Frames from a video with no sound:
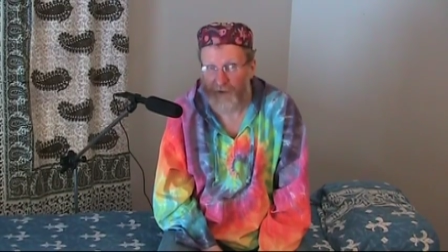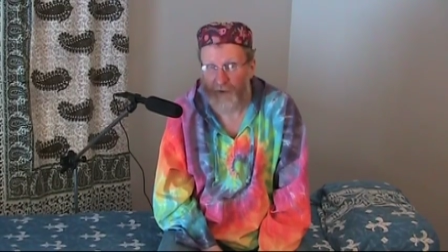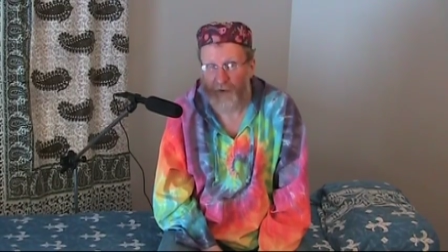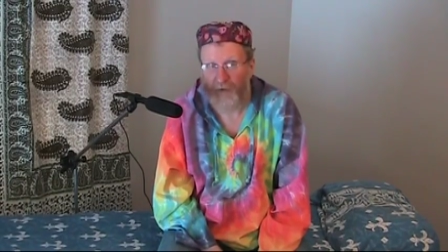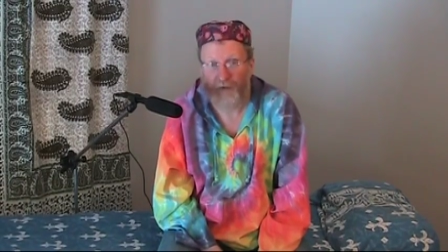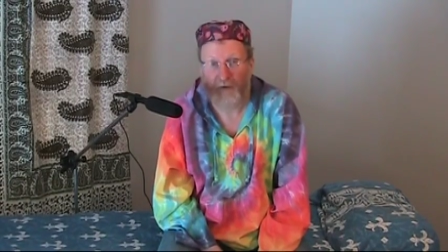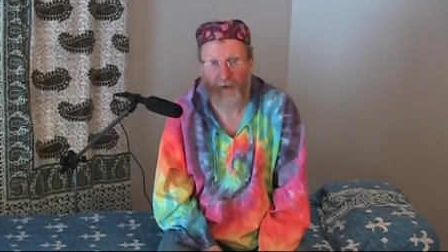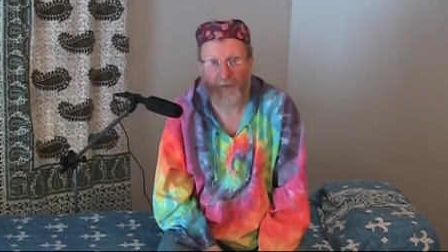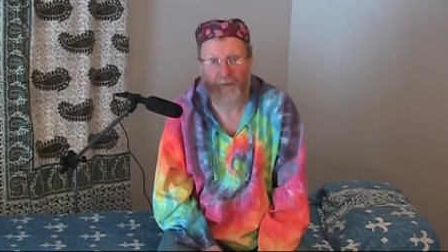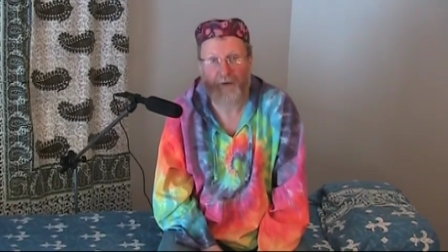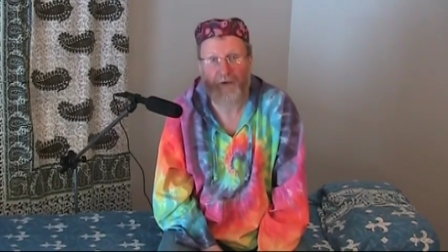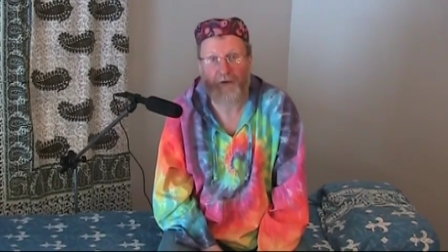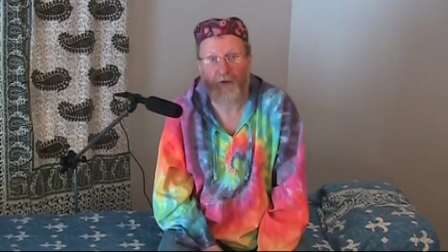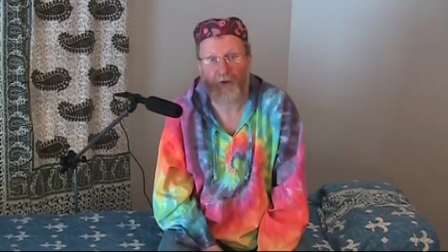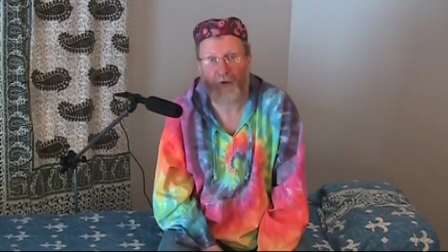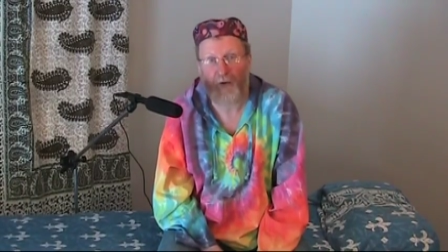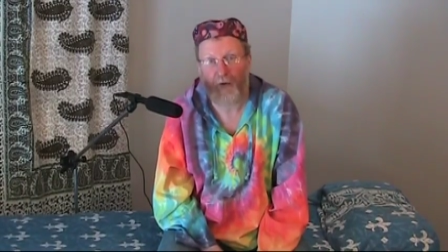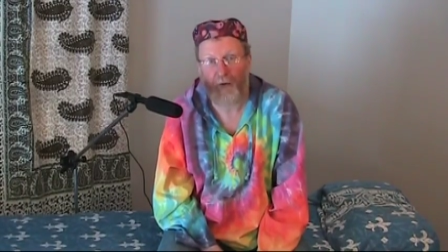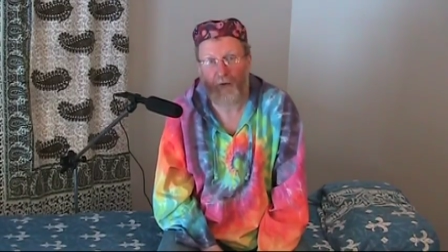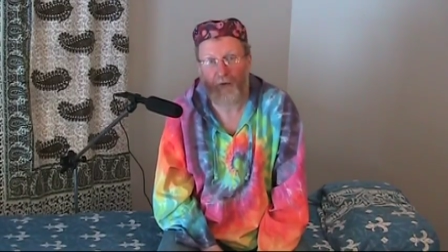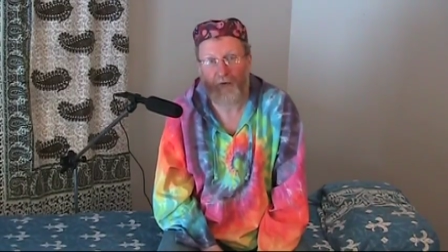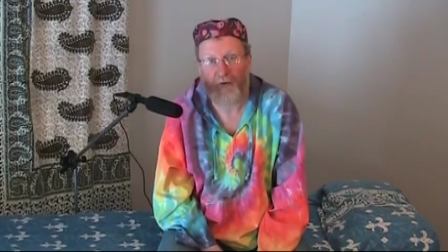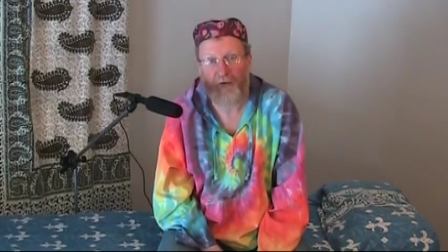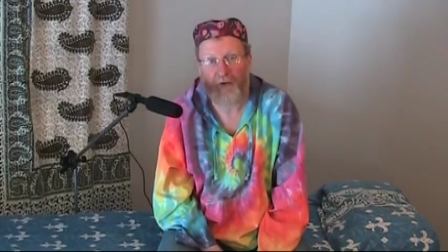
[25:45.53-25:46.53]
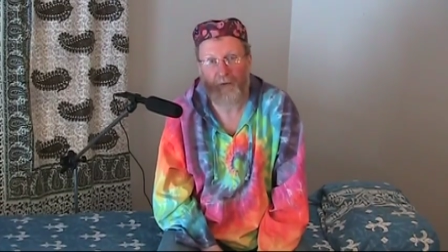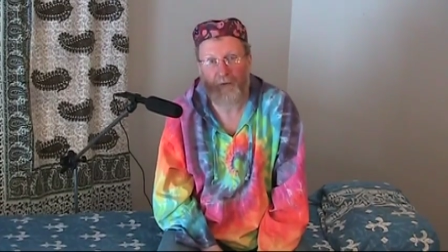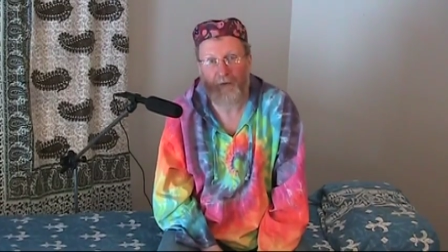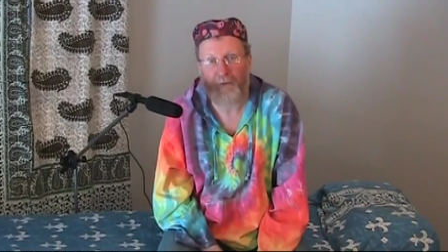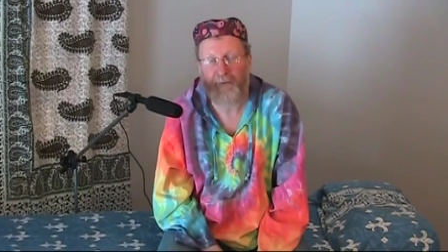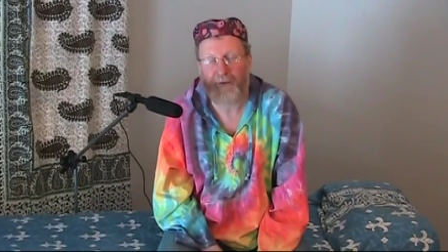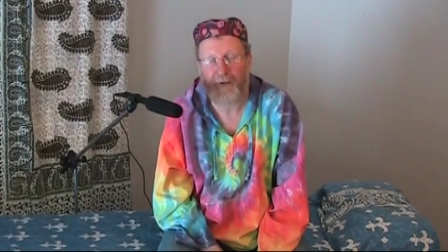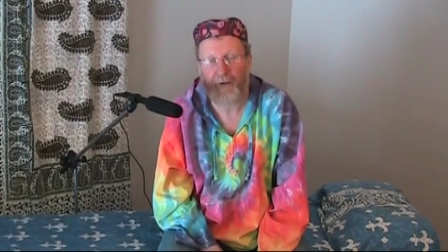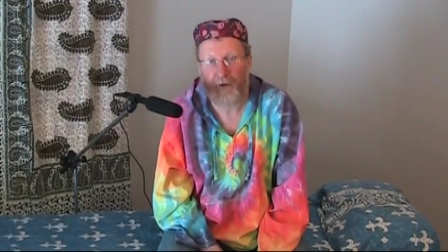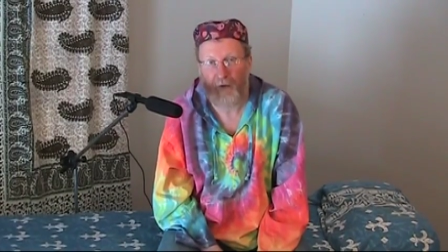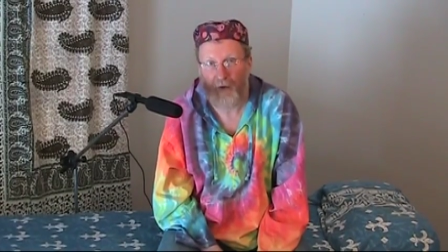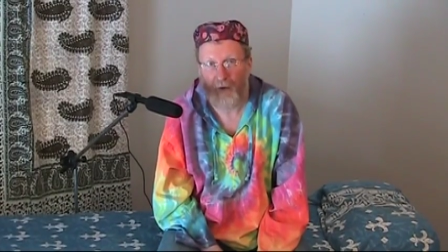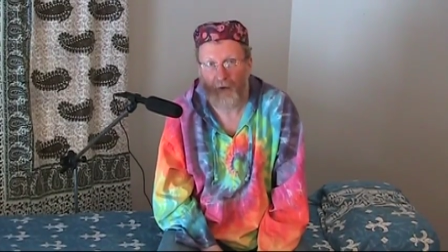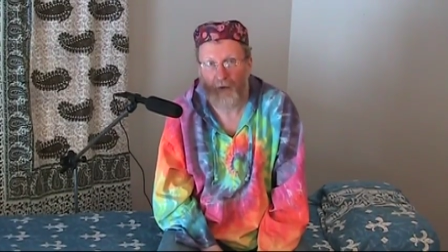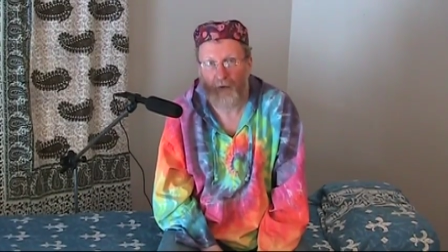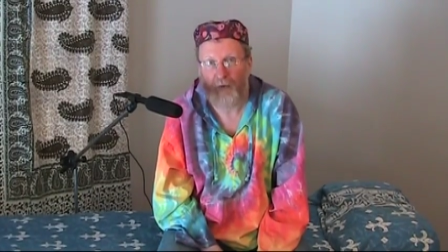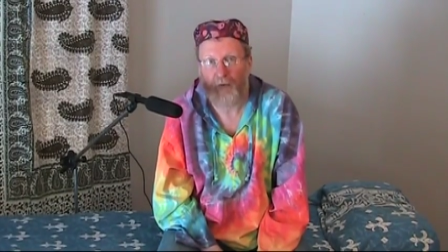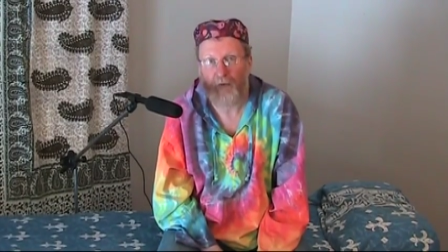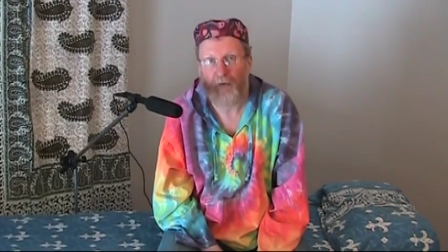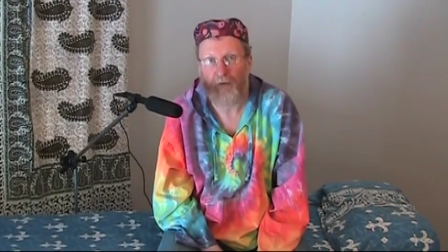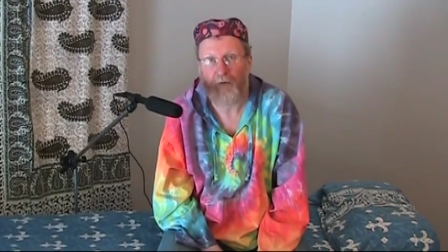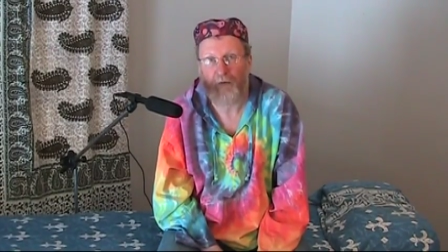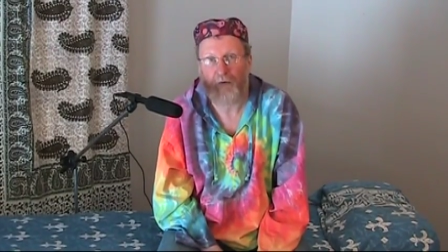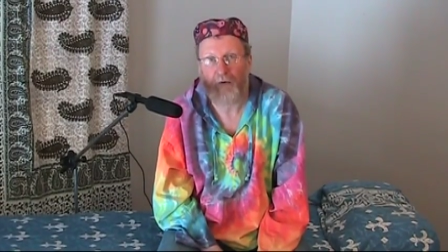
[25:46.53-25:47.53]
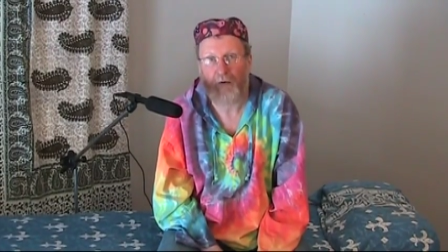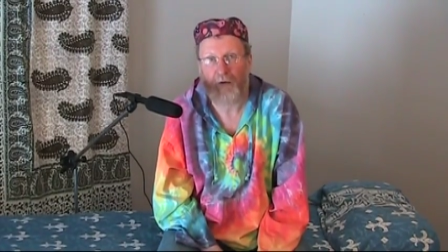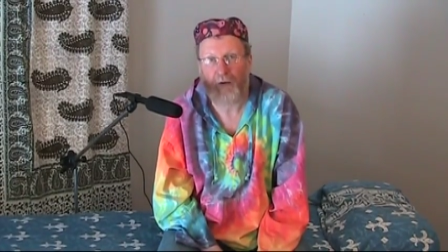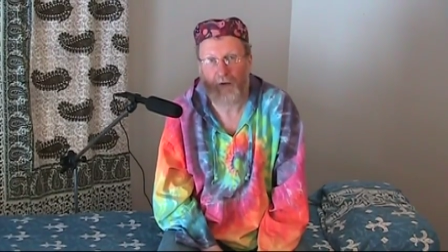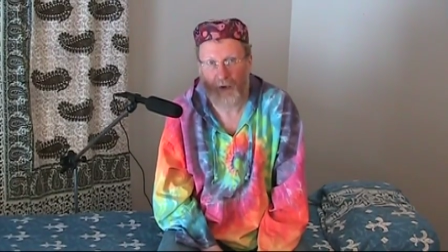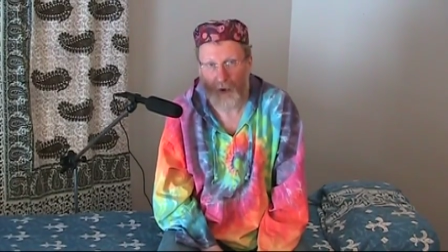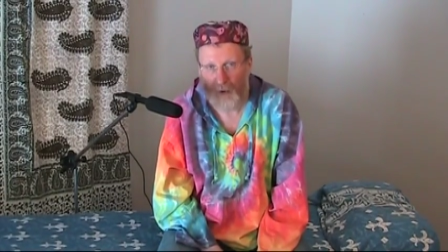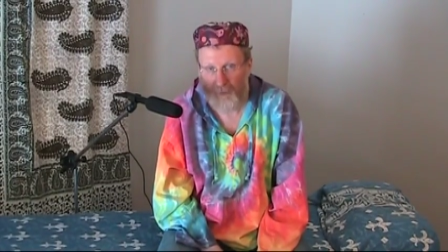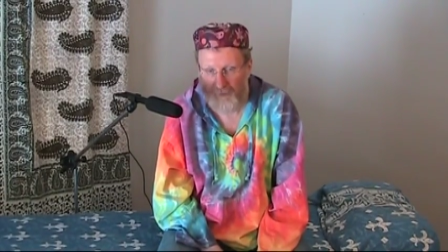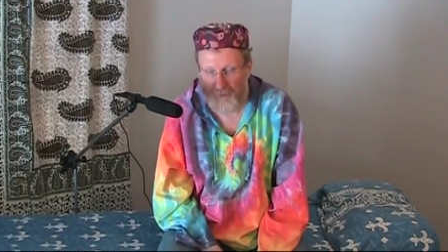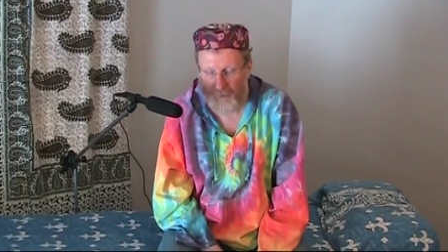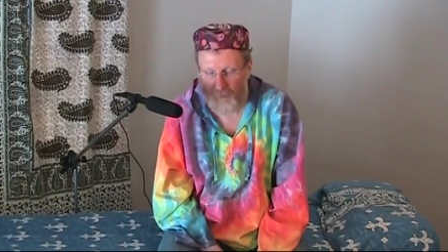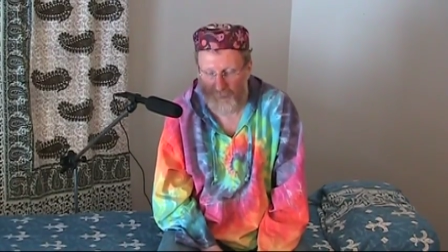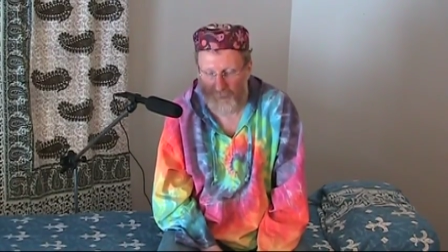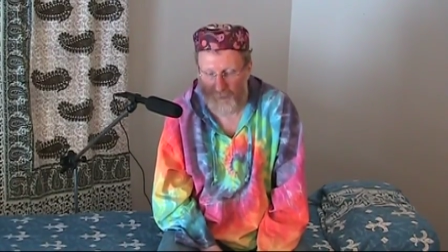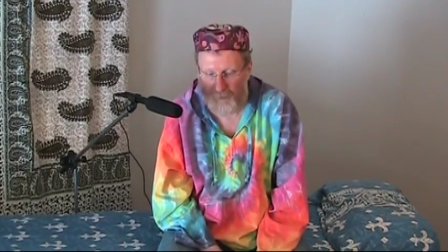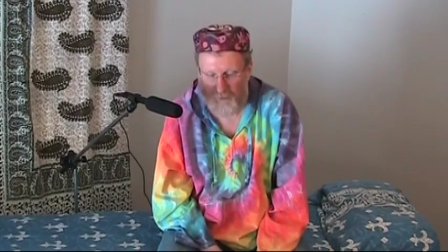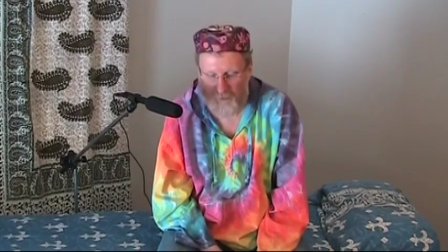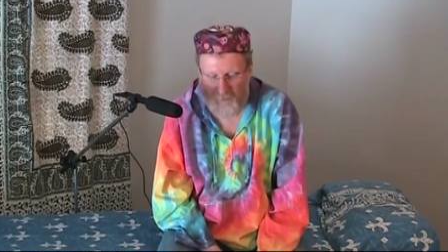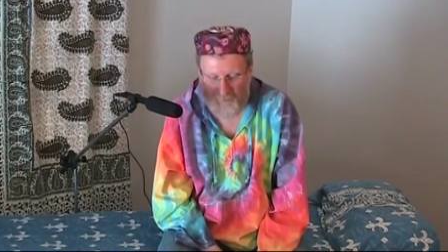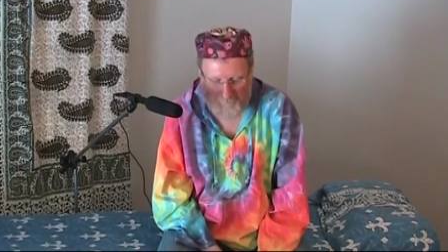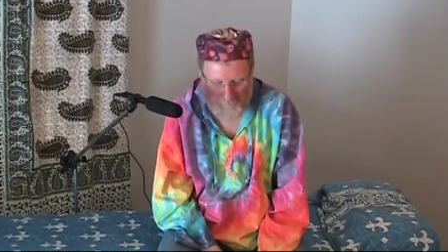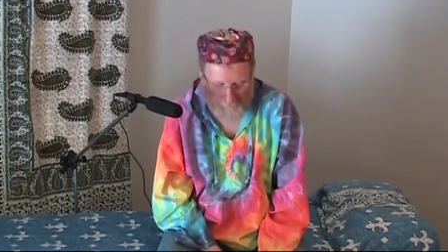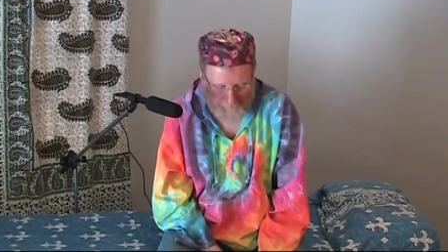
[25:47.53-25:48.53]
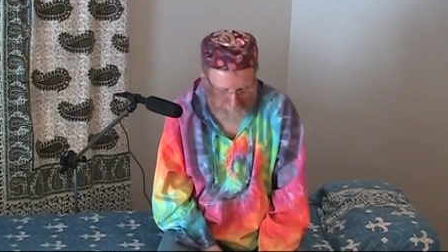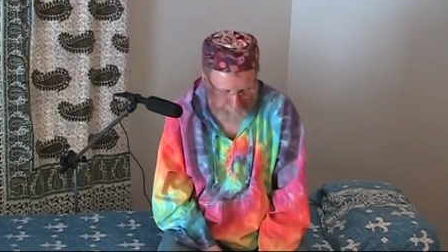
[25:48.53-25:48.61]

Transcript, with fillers: No, will be no. There will be no global war,